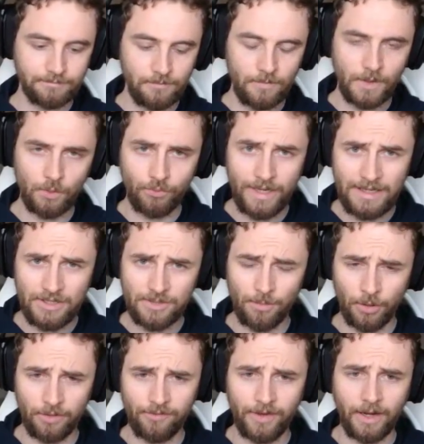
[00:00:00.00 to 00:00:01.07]
range
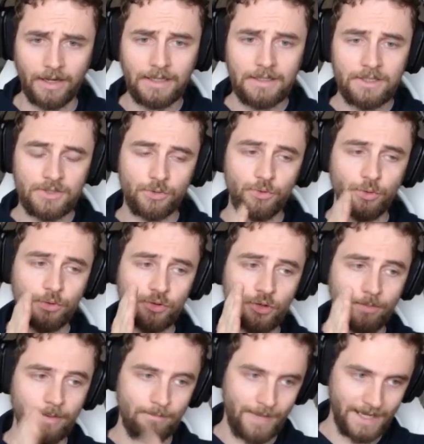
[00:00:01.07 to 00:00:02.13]
modifier. So you could
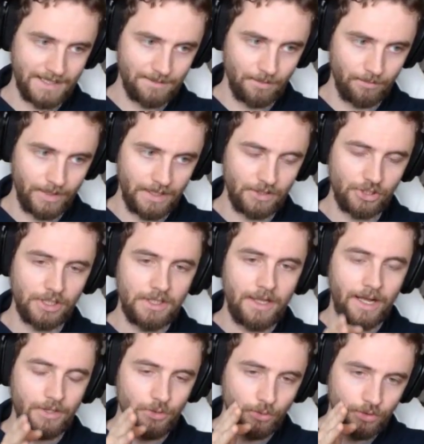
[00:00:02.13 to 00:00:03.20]
drop at maximum range
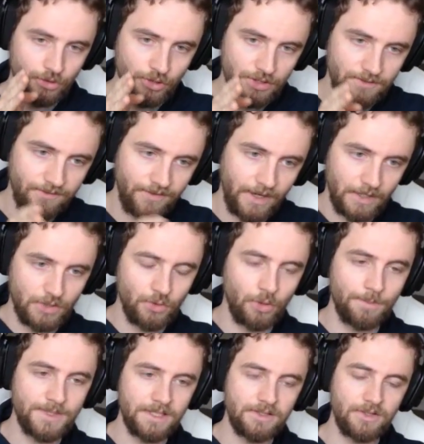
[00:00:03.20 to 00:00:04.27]
and you could just fire
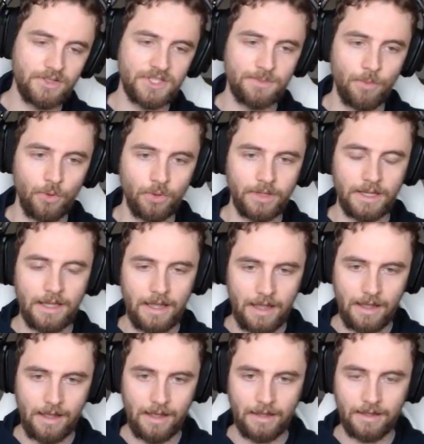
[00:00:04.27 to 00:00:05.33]
torps into the smoke,
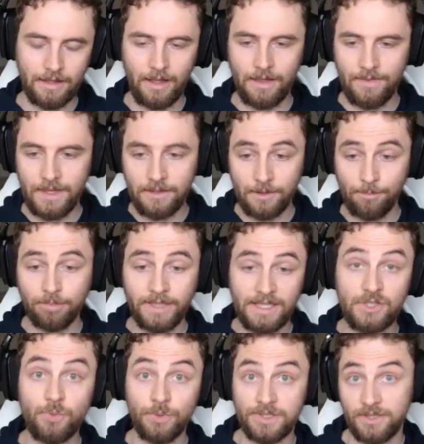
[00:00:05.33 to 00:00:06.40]
and then the
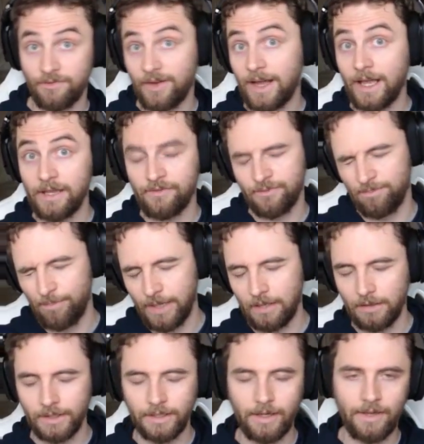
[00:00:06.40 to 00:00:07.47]
planes would survive
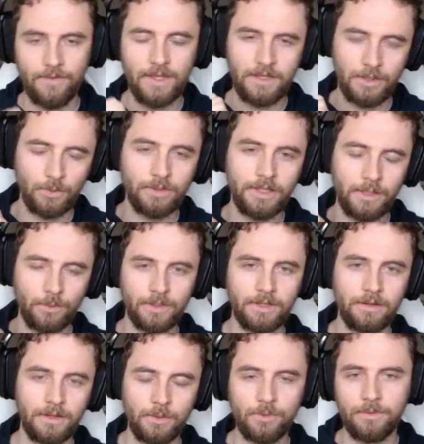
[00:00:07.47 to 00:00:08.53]
barely, and then
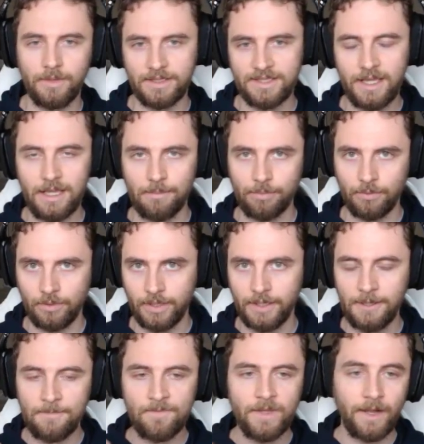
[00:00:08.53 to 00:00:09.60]
they would escape,
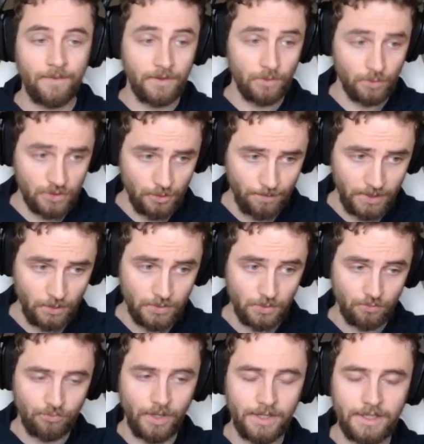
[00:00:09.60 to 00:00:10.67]
okay? And then those torpedoes
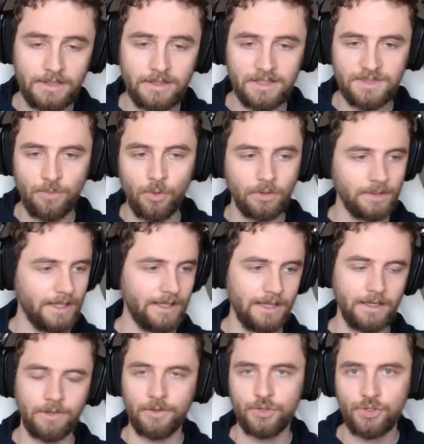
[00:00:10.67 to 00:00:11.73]
would run into the smoke like
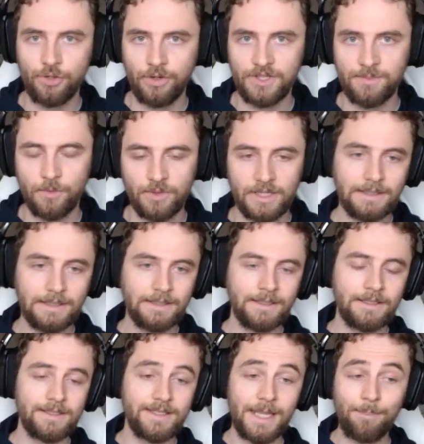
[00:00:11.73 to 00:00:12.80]
any other destroyer smoke.
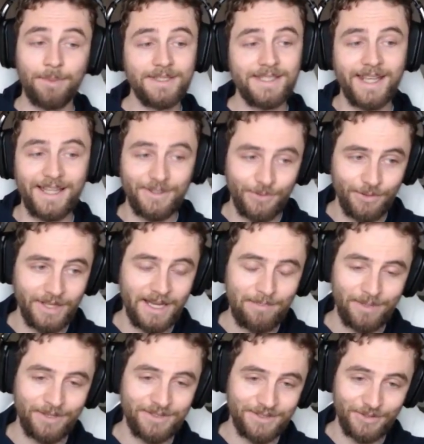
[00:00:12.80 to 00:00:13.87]
Zeppelins can't do that
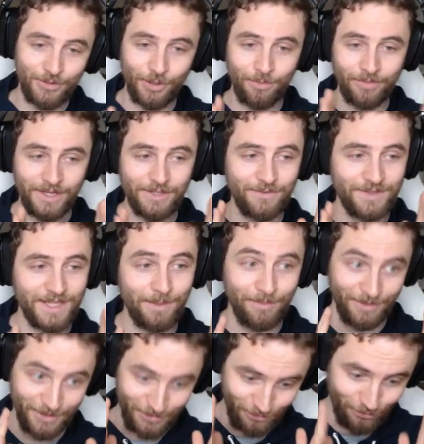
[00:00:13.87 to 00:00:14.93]
because the drop range of the
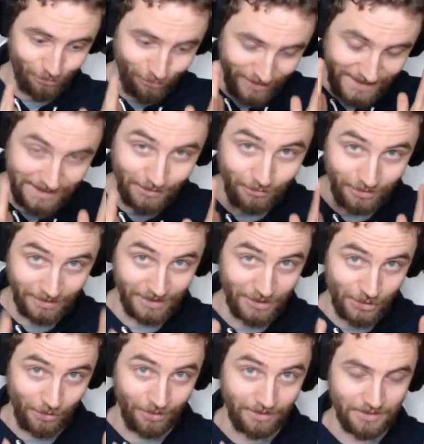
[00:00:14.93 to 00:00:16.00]
Zeppelin is really, really
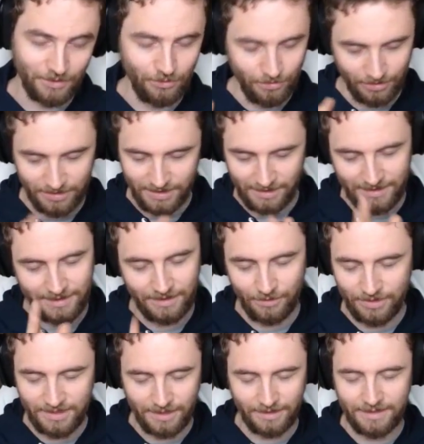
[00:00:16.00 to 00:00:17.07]
short. So you're
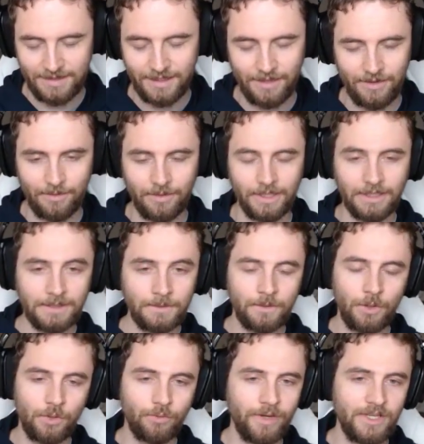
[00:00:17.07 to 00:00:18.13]
still inside the
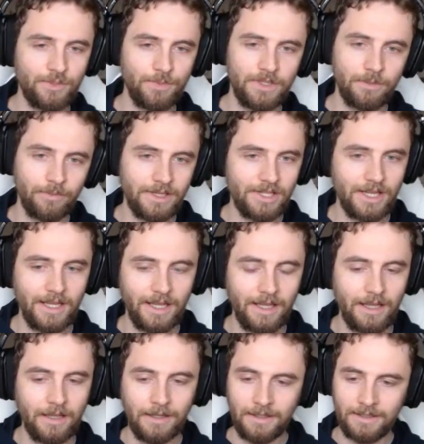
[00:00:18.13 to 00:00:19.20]
long range, medium range
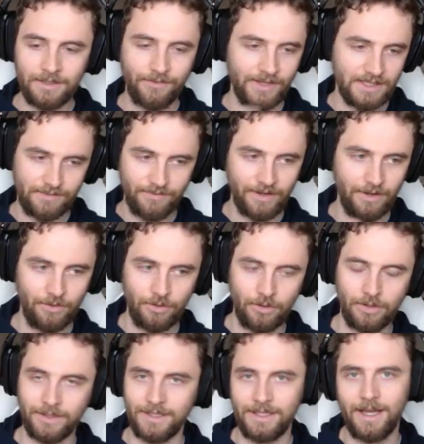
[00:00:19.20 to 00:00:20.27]
AA defensive fire, and they're all
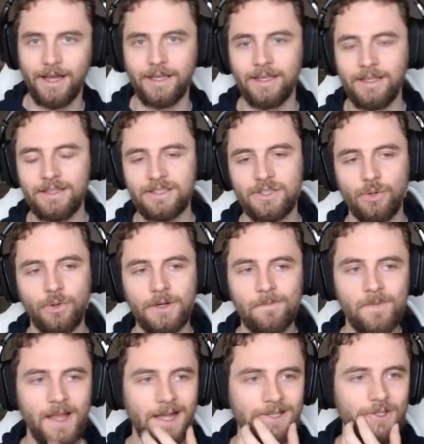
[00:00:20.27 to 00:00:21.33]
going to die. So
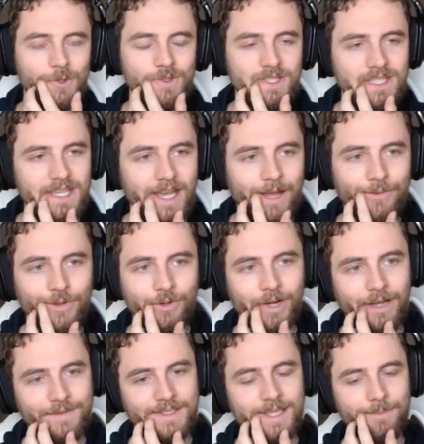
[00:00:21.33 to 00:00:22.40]
I don't see how the
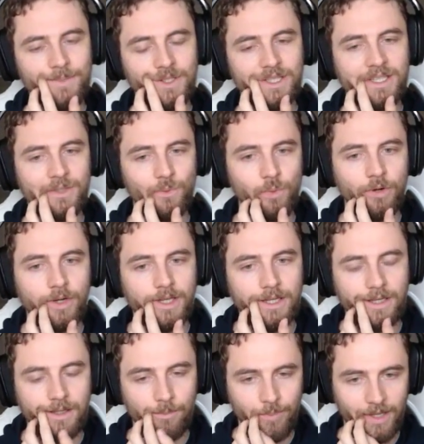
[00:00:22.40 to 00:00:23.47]
Graf Zeppelin can work in
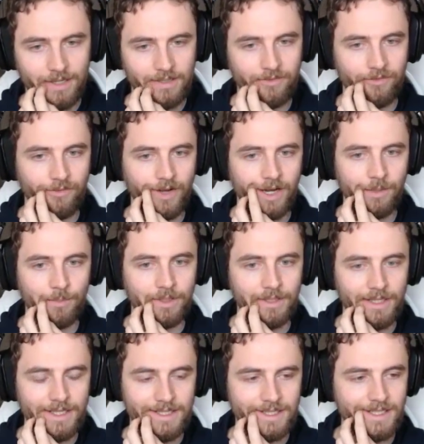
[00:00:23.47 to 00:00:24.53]
a competitive environment.
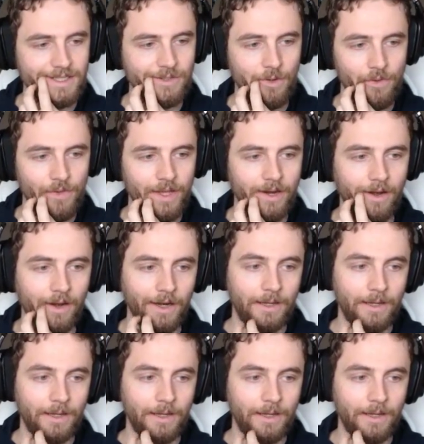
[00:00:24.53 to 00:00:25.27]
It's just not there.